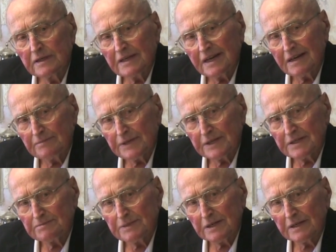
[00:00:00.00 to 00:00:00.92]
That
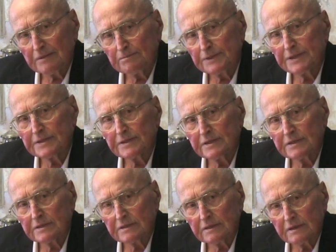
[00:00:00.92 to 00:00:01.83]
means build a
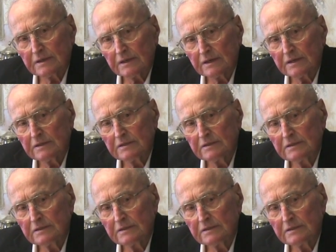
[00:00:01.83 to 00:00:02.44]
business or